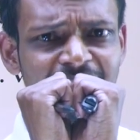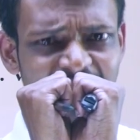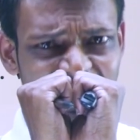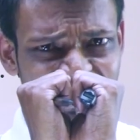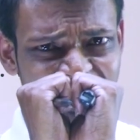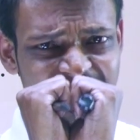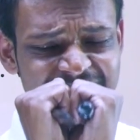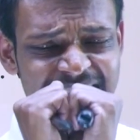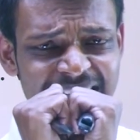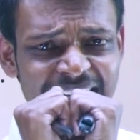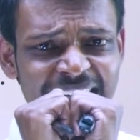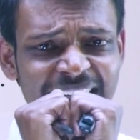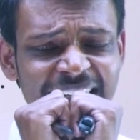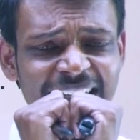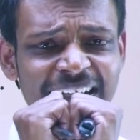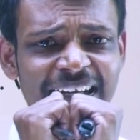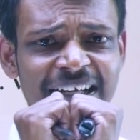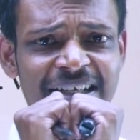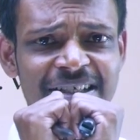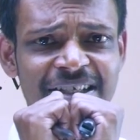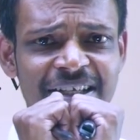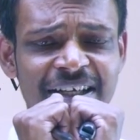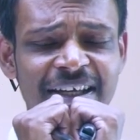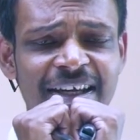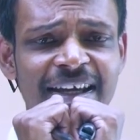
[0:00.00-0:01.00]
this heat
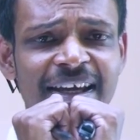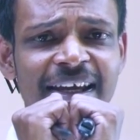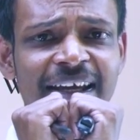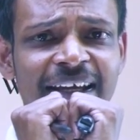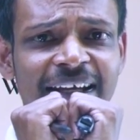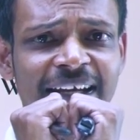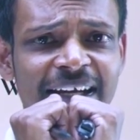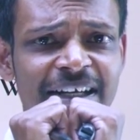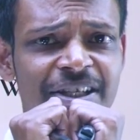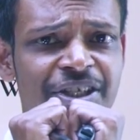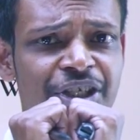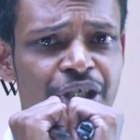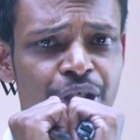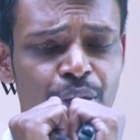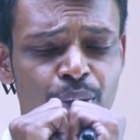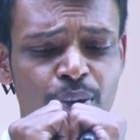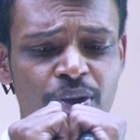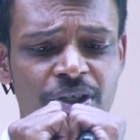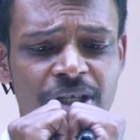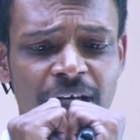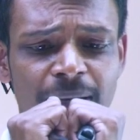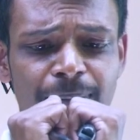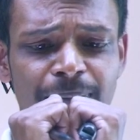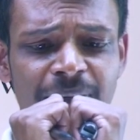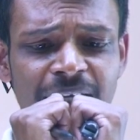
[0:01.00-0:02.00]
energy gets
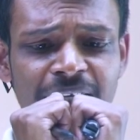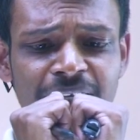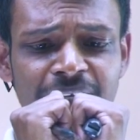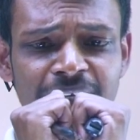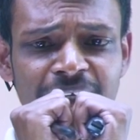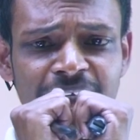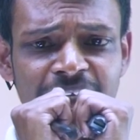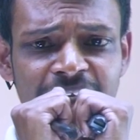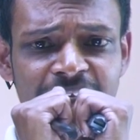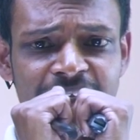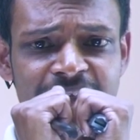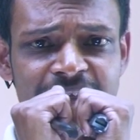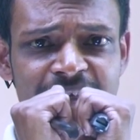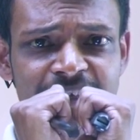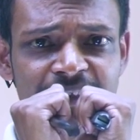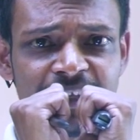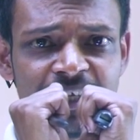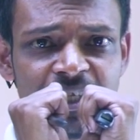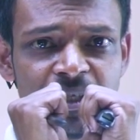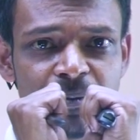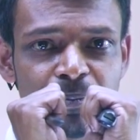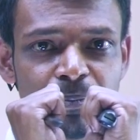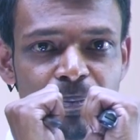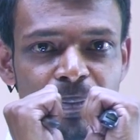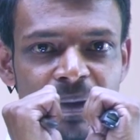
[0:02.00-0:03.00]
used up in increasing the
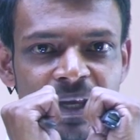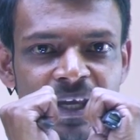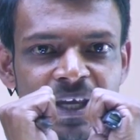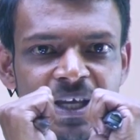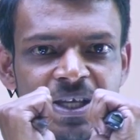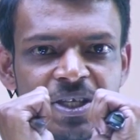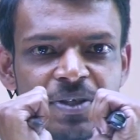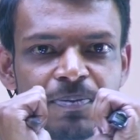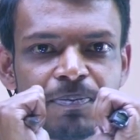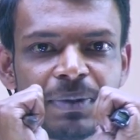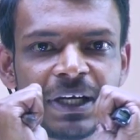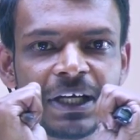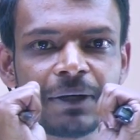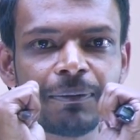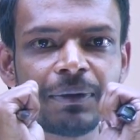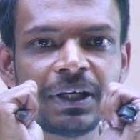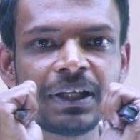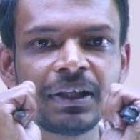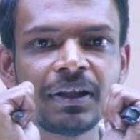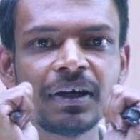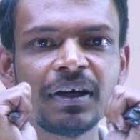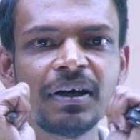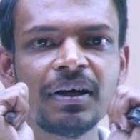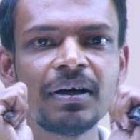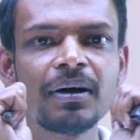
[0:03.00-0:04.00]
space
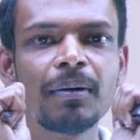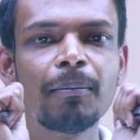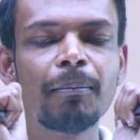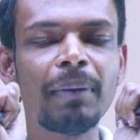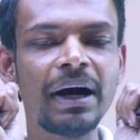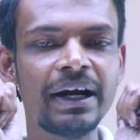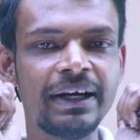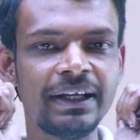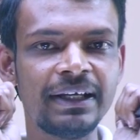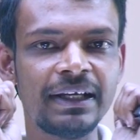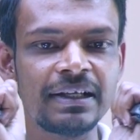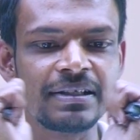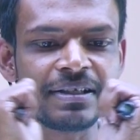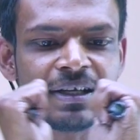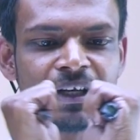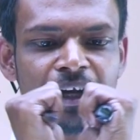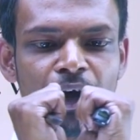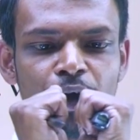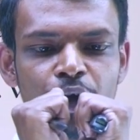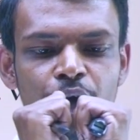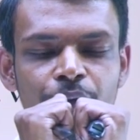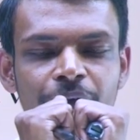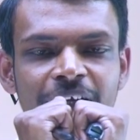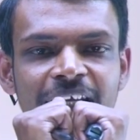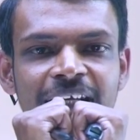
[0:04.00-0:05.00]
between the particles. And
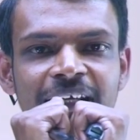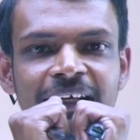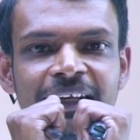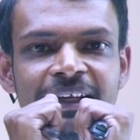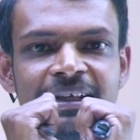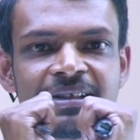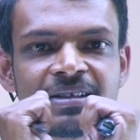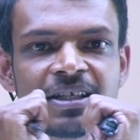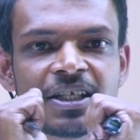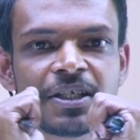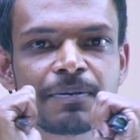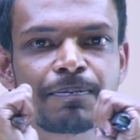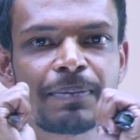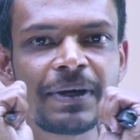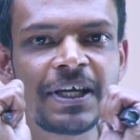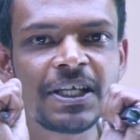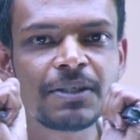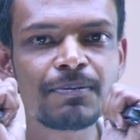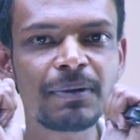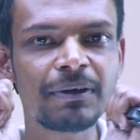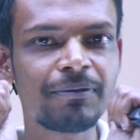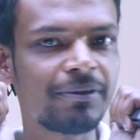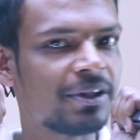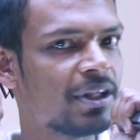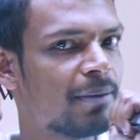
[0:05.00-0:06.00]
how do we increase the space
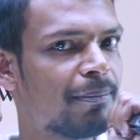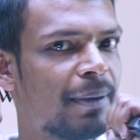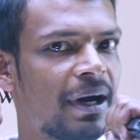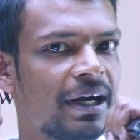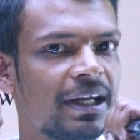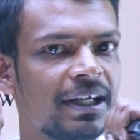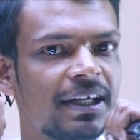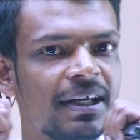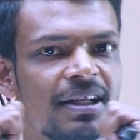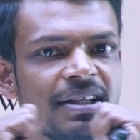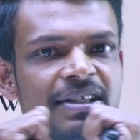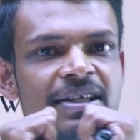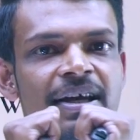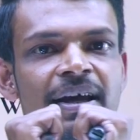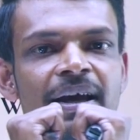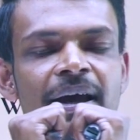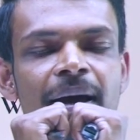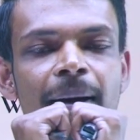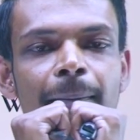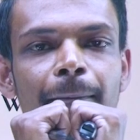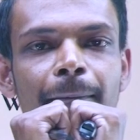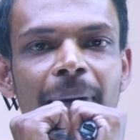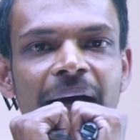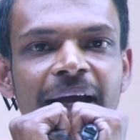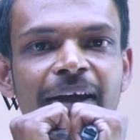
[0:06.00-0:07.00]
between the particles?
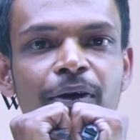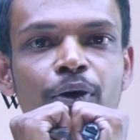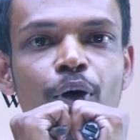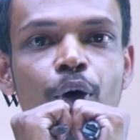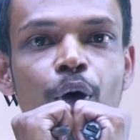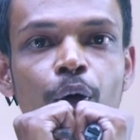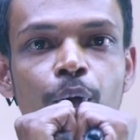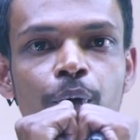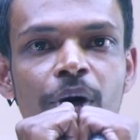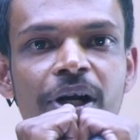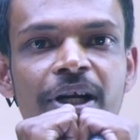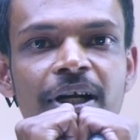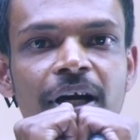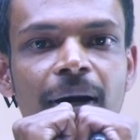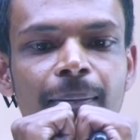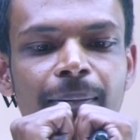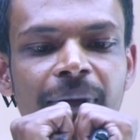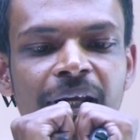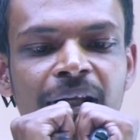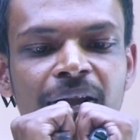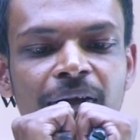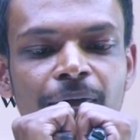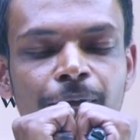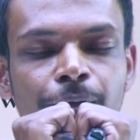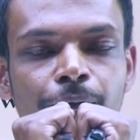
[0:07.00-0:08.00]
By
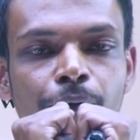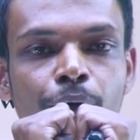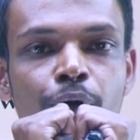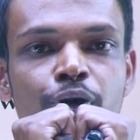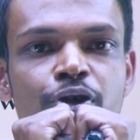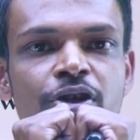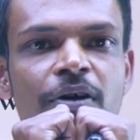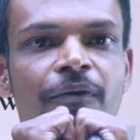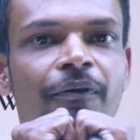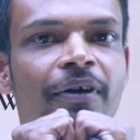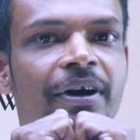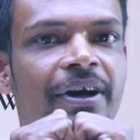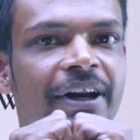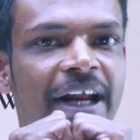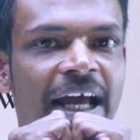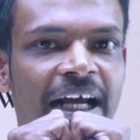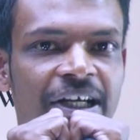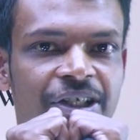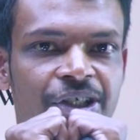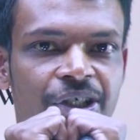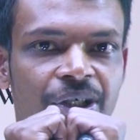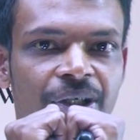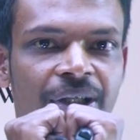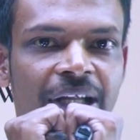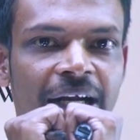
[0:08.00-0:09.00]
overcoming the force of
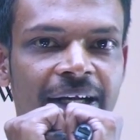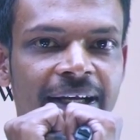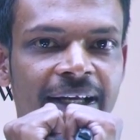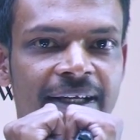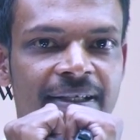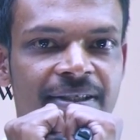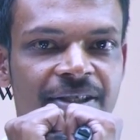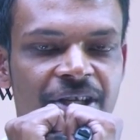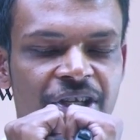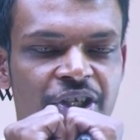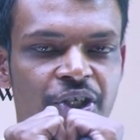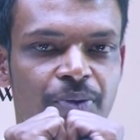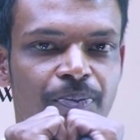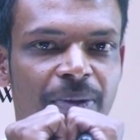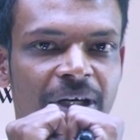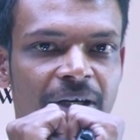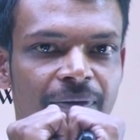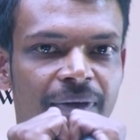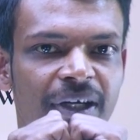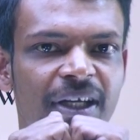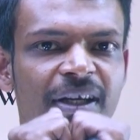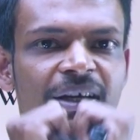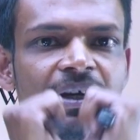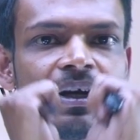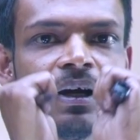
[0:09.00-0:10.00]
attraction that exists
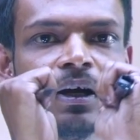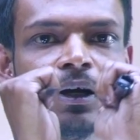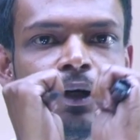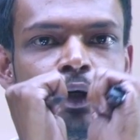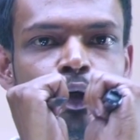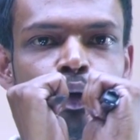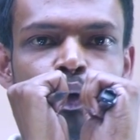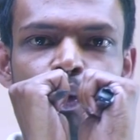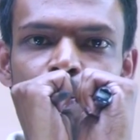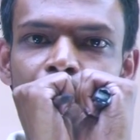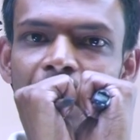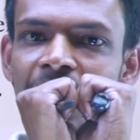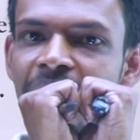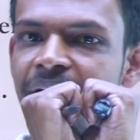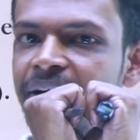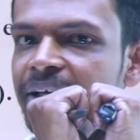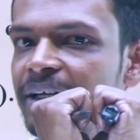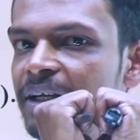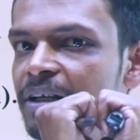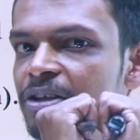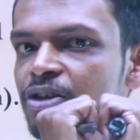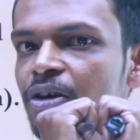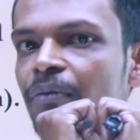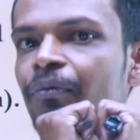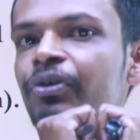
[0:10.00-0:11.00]
between two
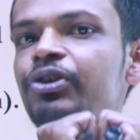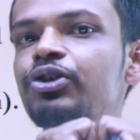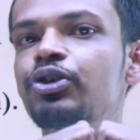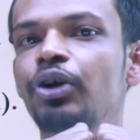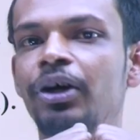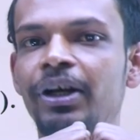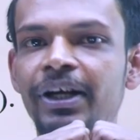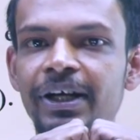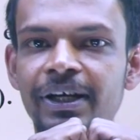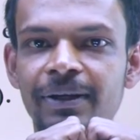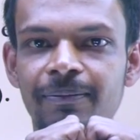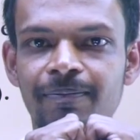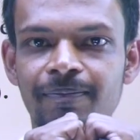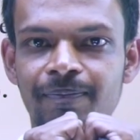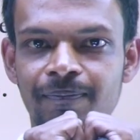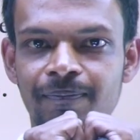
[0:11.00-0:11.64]
particles of a solid.